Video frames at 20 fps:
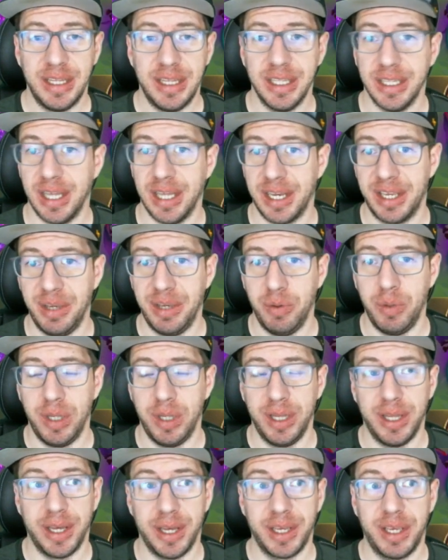
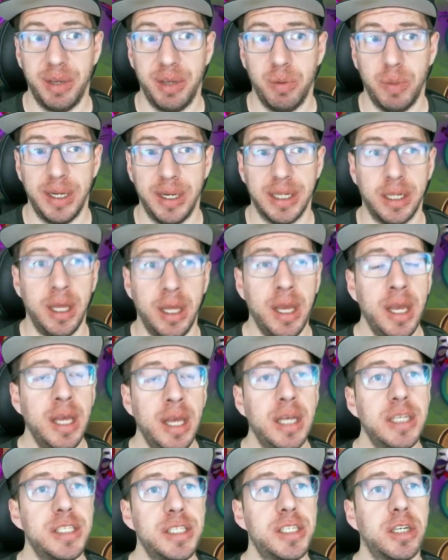lucky wheel.
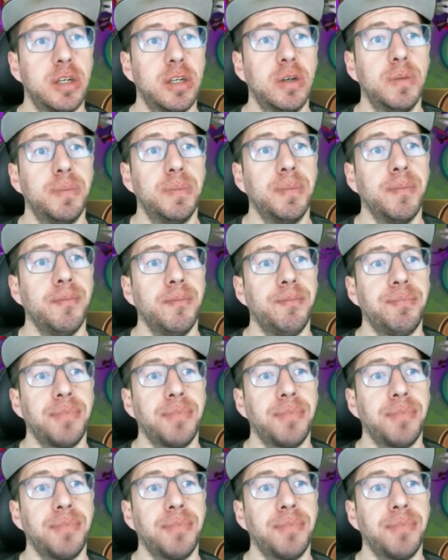So